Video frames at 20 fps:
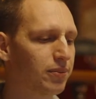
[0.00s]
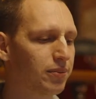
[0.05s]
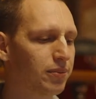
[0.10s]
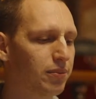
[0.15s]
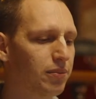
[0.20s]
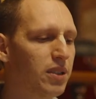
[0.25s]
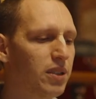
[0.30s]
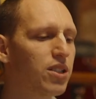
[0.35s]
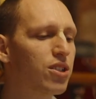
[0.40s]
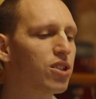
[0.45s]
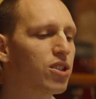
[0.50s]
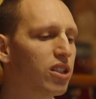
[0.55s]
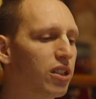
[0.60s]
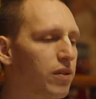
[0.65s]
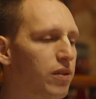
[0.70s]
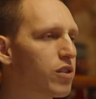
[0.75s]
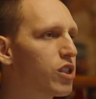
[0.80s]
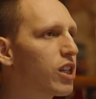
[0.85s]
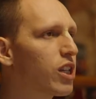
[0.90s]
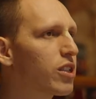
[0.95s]

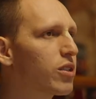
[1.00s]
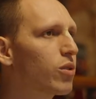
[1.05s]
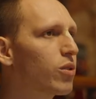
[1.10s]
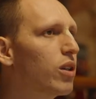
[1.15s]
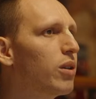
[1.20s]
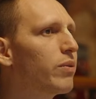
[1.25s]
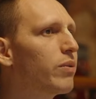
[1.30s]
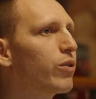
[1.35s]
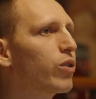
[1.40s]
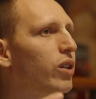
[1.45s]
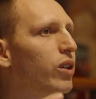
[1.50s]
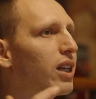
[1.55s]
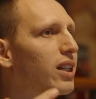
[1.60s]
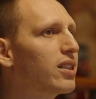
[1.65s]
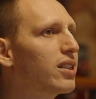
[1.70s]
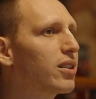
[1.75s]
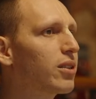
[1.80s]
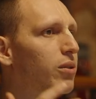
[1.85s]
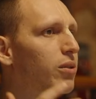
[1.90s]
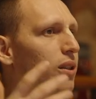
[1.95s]
mischief just to even forget
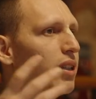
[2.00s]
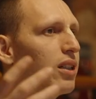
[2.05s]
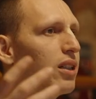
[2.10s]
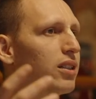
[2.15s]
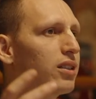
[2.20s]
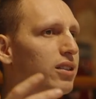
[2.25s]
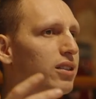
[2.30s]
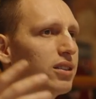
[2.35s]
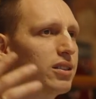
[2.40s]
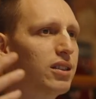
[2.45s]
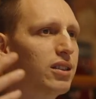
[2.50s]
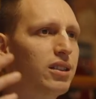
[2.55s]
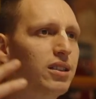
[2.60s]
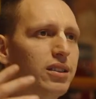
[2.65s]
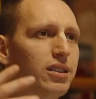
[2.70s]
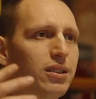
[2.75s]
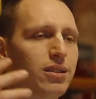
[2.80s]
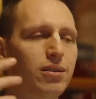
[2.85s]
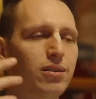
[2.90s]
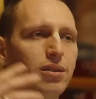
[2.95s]

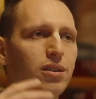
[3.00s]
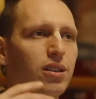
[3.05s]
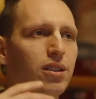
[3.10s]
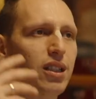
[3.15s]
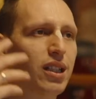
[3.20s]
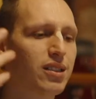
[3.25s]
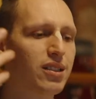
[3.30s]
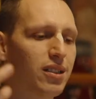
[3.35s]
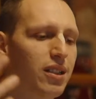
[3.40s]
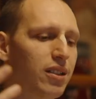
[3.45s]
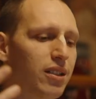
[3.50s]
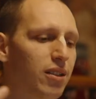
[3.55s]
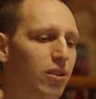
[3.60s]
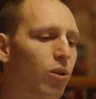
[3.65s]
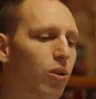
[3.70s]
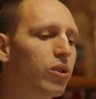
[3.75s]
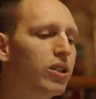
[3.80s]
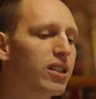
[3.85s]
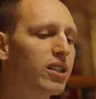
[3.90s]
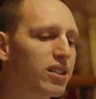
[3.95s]
the things that the
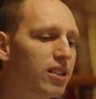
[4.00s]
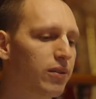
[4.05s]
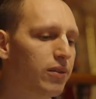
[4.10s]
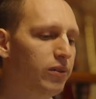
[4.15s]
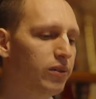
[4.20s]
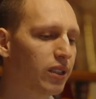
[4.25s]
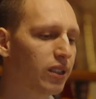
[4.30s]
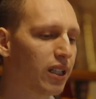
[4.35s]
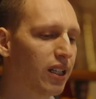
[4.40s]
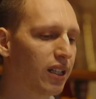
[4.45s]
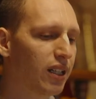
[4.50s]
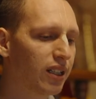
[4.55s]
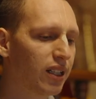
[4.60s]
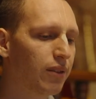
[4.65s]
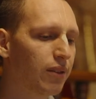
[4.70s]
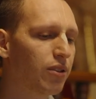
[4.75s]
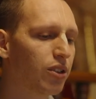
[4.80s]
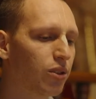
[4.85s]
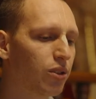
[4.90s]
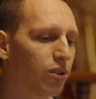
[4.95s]
Lord has even
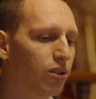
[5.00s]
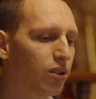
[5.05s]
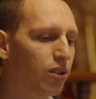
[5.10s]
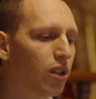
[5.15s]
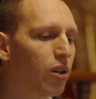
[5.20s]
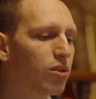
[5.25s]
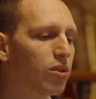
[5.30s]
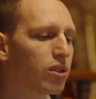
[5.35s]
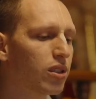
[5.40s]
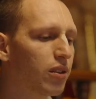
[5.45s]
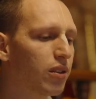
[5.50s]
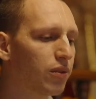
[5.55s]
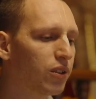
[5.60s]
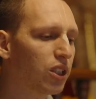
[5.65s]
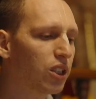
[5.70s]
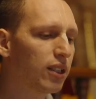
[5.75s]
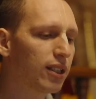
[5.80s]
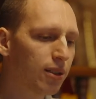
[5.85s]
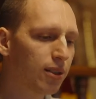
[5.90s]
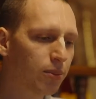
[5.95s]
given you. And those, if you're
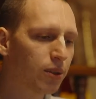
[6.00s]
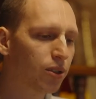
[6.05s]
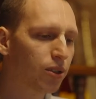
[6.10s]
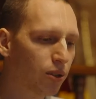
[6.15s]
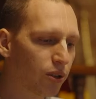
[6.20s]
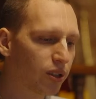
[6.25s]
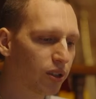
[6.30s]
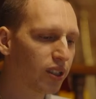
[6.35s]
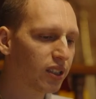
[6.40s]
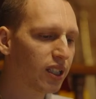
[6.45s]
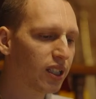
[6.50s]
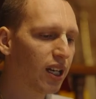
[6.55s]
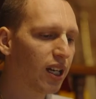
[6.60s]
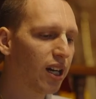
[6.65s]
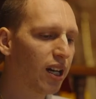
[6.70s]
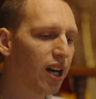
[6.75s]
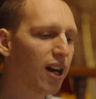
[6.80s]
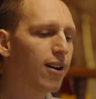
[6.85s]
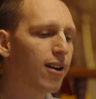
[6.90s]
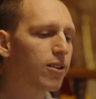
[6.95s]
a little bit learned,
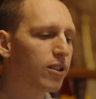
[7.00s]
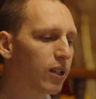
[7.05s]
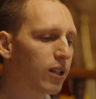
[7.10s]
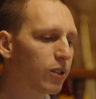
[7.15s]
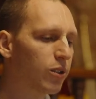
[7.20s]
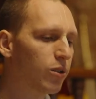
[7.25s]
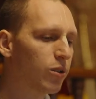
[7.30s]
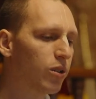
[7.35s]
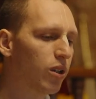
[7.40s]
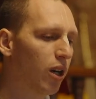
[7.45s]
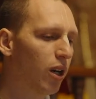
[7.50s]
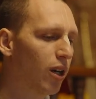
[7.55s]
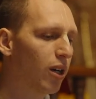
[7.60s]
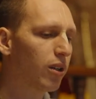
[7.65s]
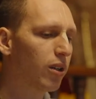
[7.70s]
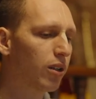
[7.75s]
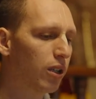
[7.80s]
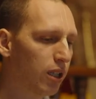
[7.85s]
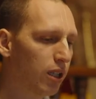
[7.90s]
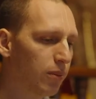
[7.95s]
how can you
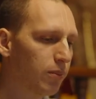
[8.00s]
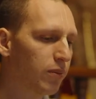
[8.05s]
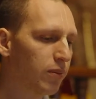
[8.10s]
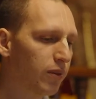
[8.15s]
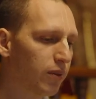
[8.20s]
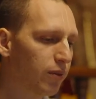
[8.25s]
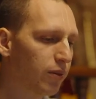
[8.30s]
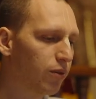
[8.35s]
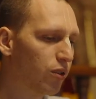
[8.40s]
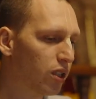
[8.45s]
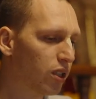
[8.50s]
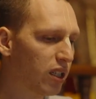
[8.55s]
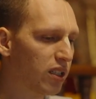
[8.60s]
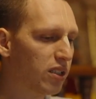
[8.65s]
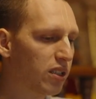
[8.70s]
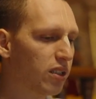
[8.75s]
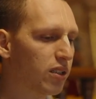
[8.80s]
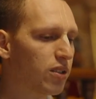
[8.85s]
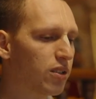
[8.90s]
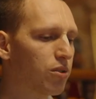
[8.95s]
even forget
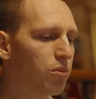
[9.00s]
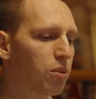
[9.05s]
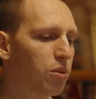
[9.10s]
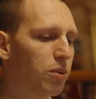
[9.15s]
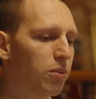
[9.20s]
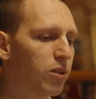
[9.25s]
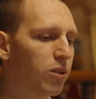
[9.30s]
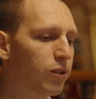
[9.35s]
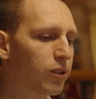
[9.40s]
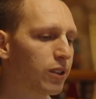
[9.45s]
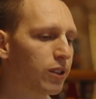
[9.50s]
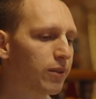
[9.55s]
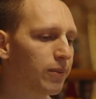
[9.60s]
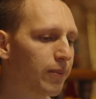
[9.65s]
the Supreme Lord?